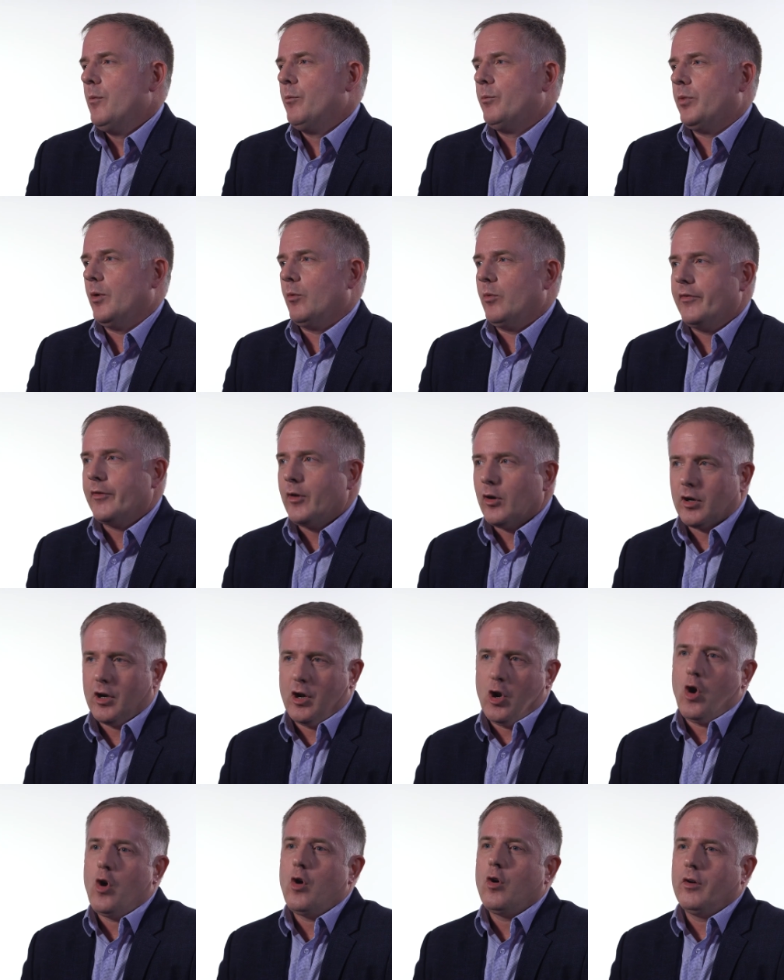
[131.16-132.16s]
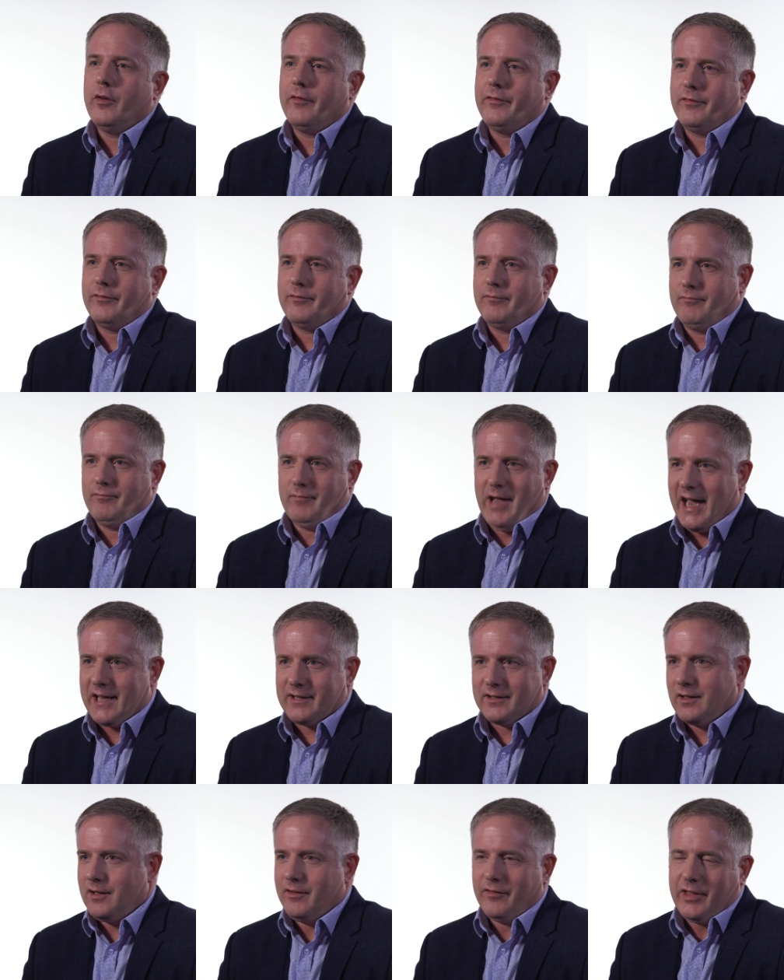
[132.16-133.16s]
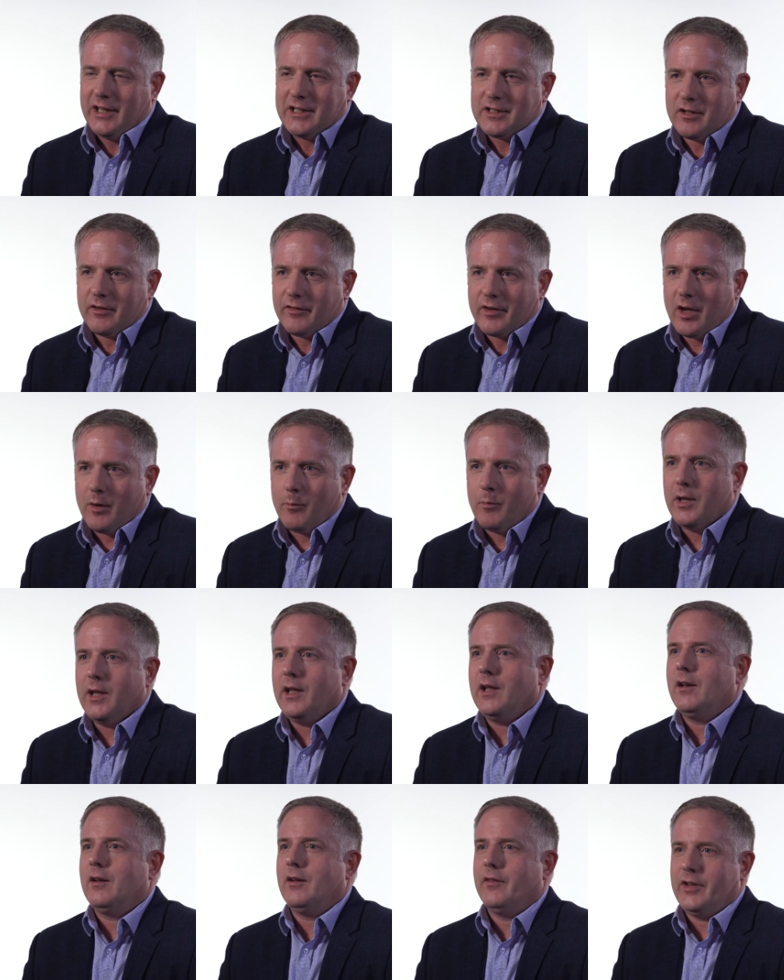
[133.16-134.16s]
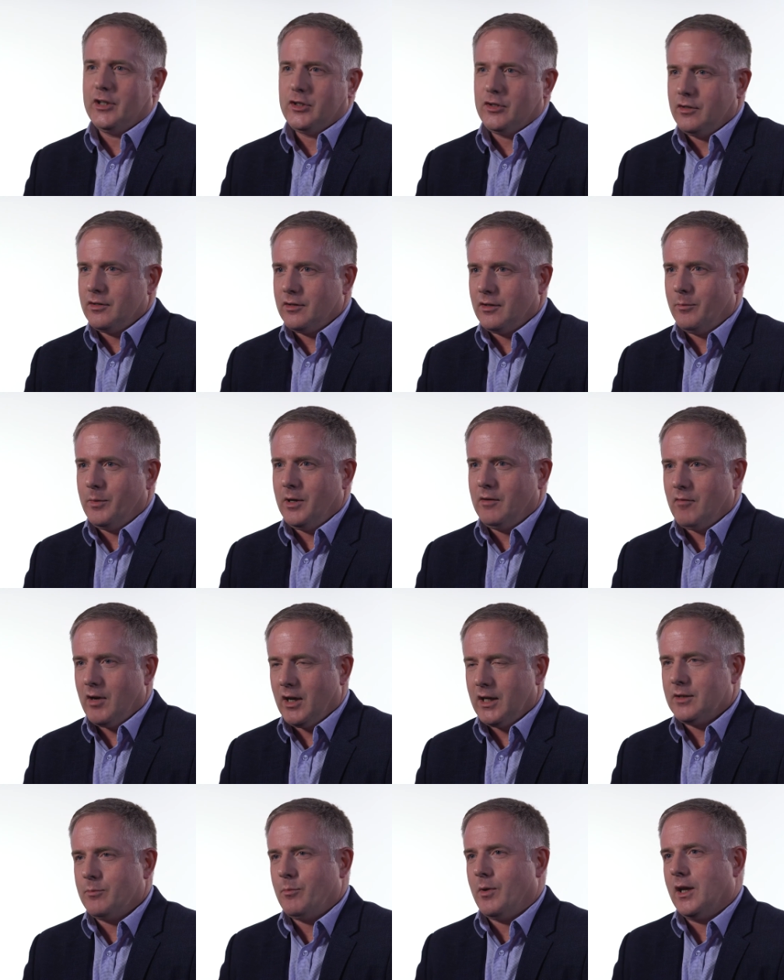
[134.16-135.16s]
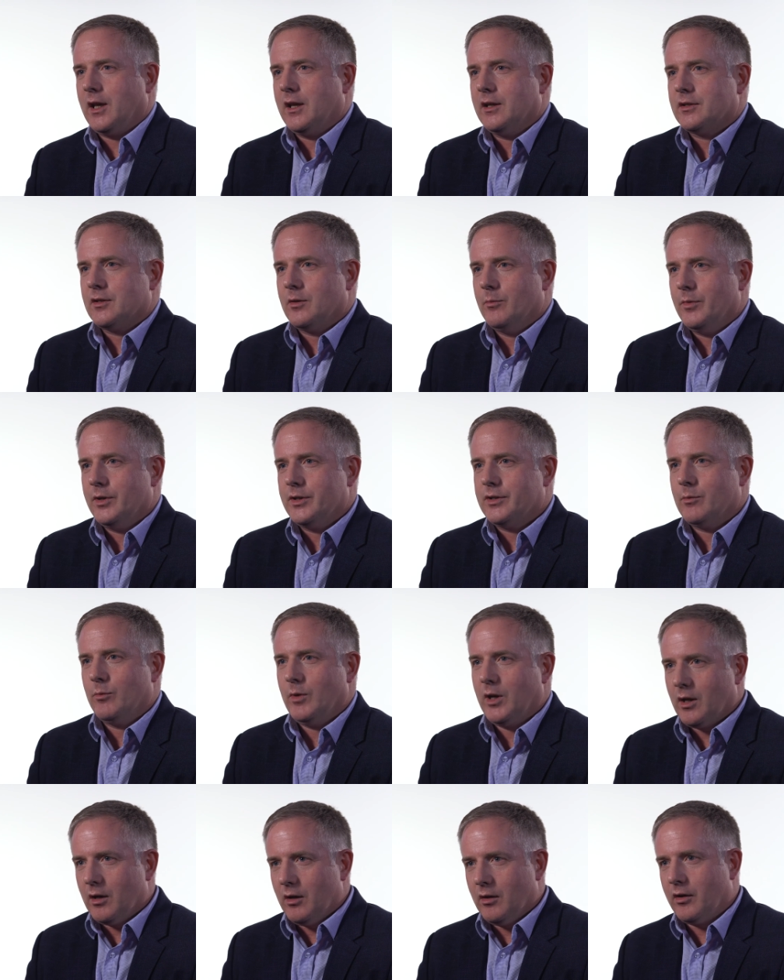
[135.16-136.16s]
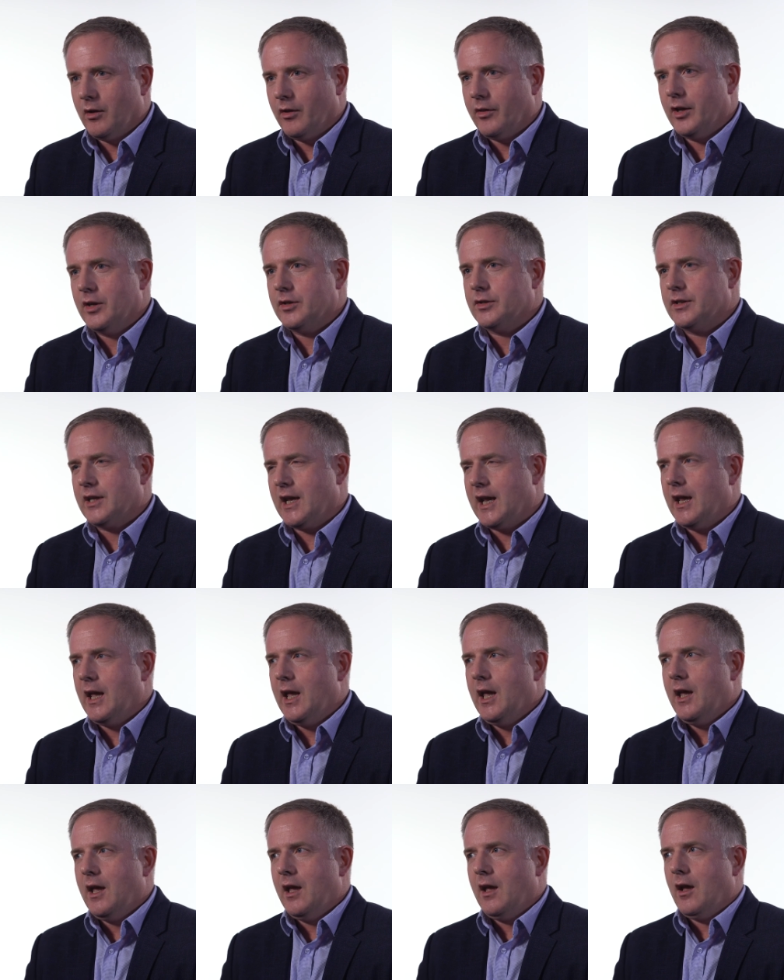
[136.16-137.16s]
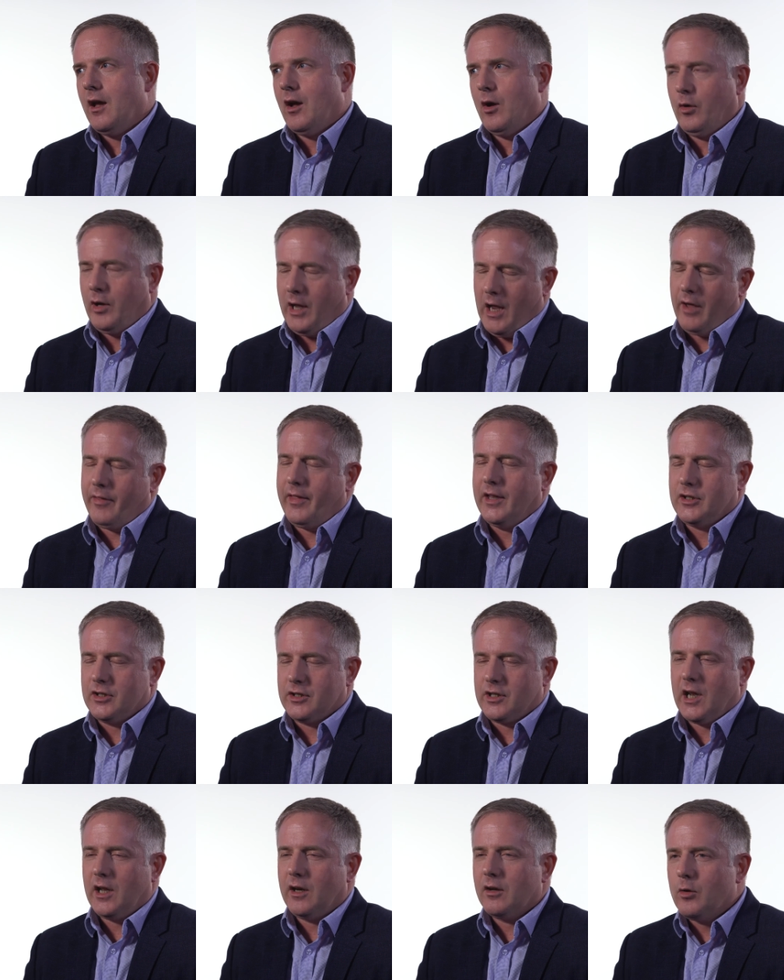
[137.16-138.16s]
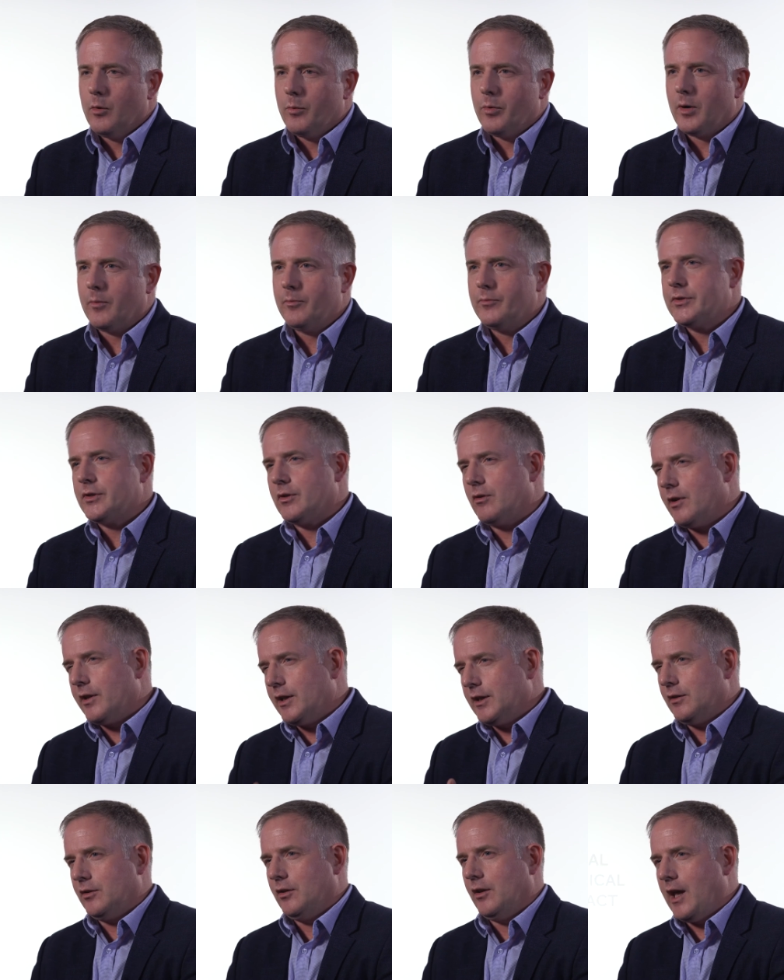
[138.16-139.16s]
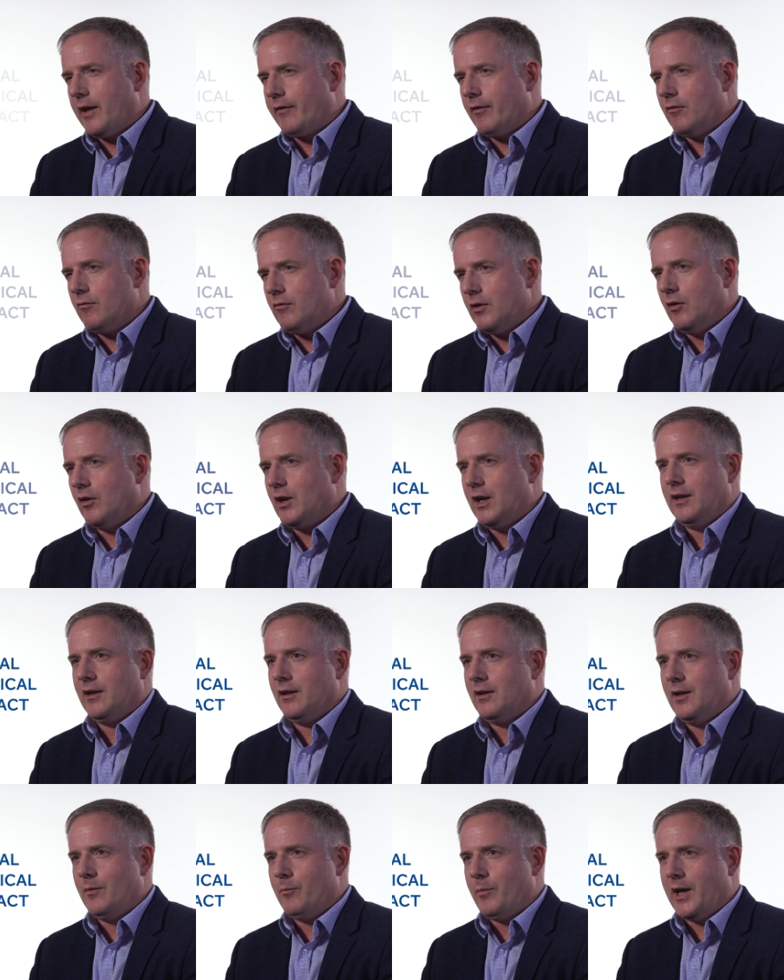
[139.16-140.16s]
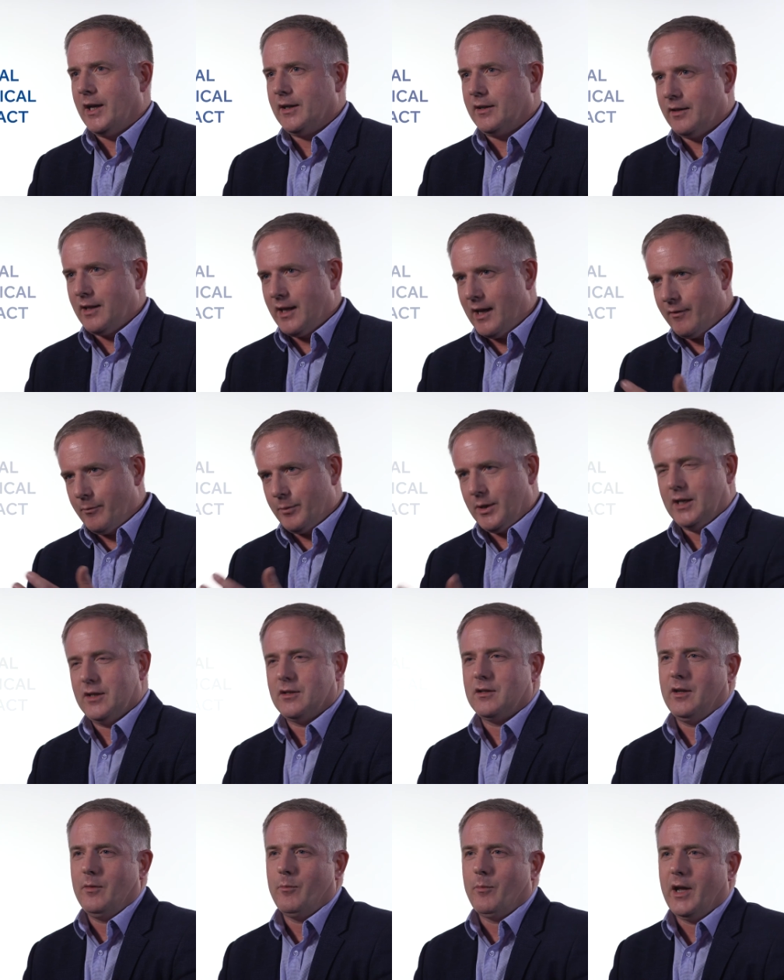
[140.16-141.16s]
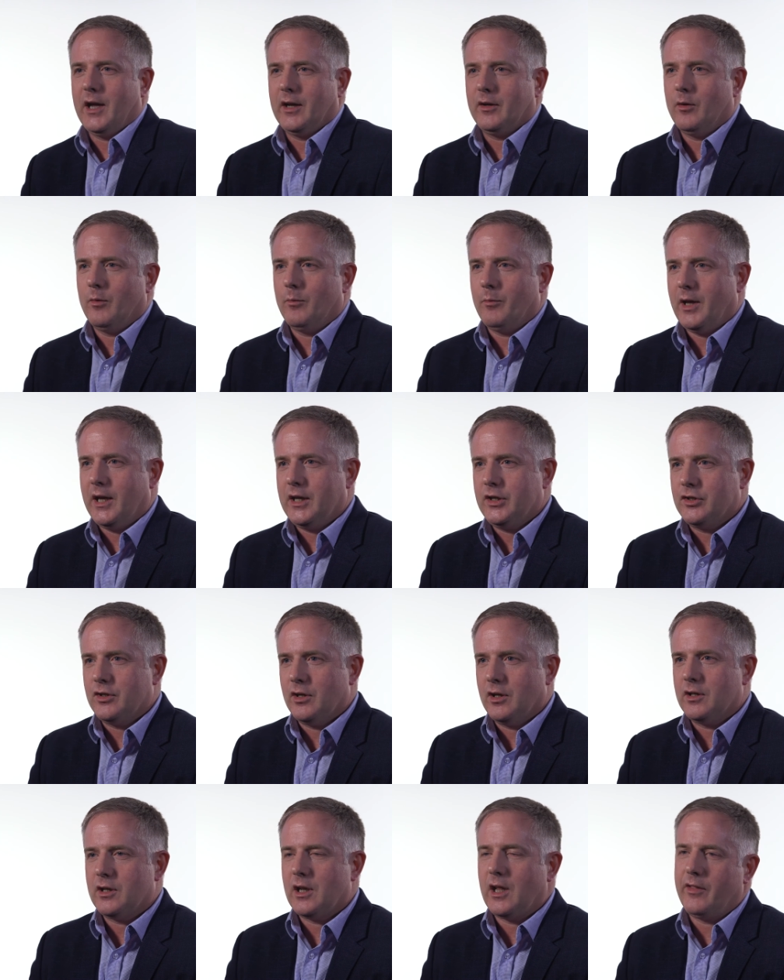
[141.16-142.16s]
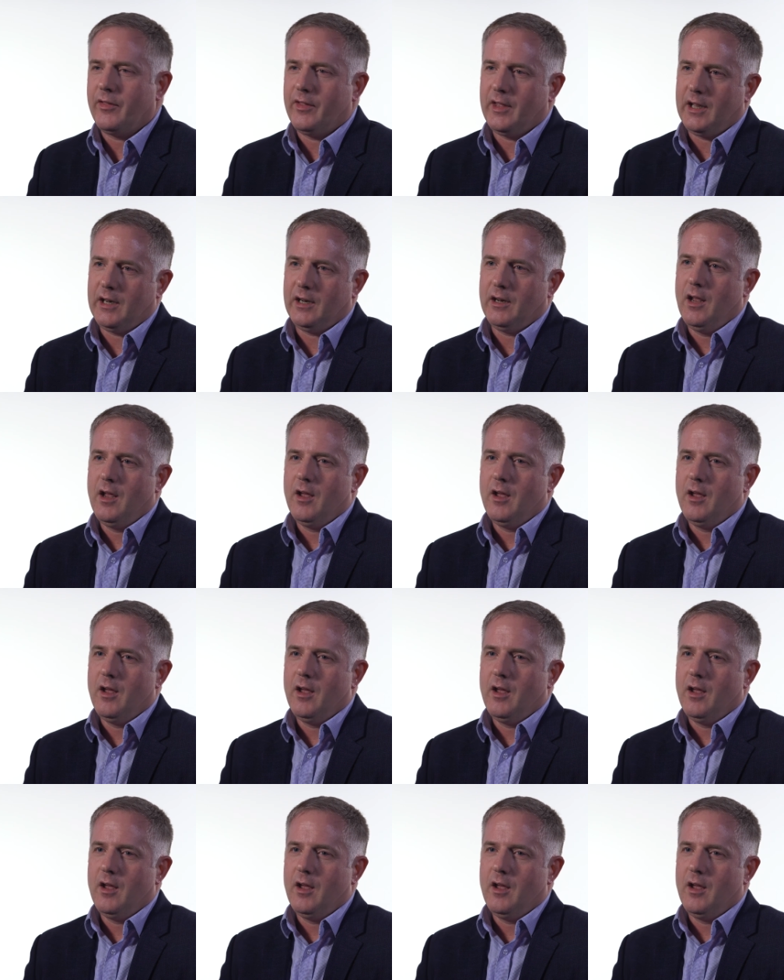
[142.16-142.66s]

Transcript: But we've got a log of things that have come in, of issues that have been raised by customers, and we can look at those and say, okay, are they just technical problems, or do they have a real clinical impact? Do they have potential impact on patients? And then